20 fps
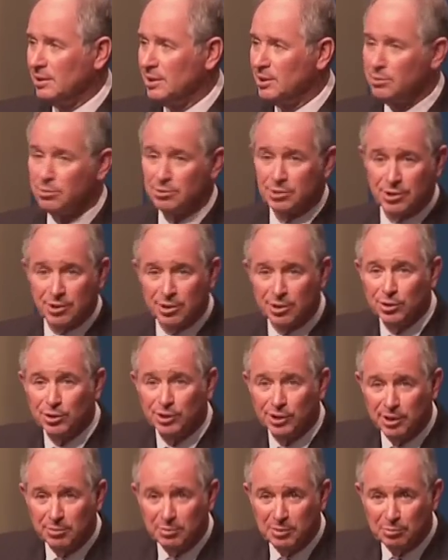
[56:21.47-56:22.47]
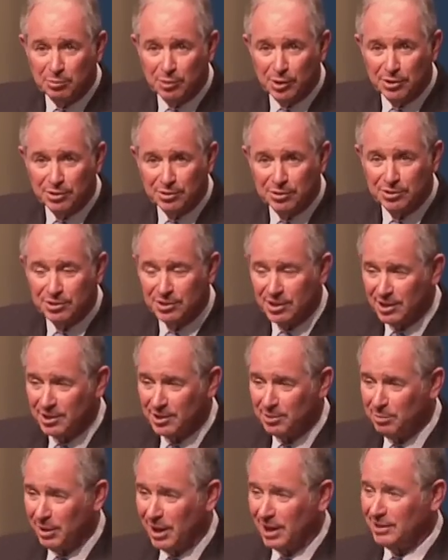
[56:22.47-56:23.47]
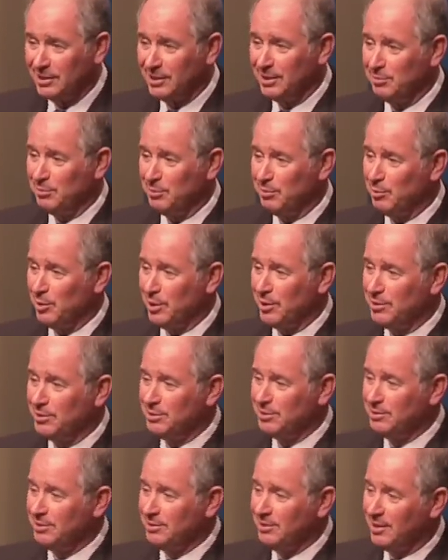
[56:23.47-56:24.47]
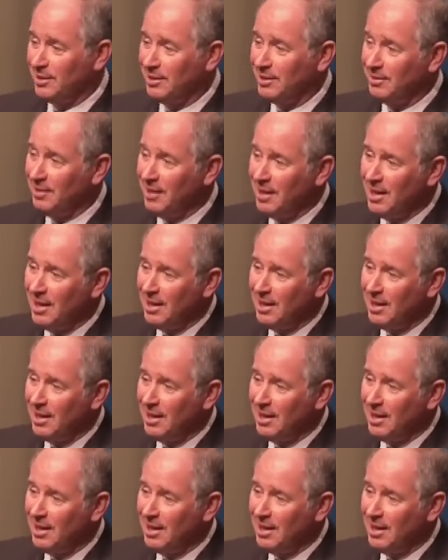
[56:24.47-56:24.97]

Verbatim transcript: this was the good Lehman Brothers, not the bad Lehman Brothers, uh,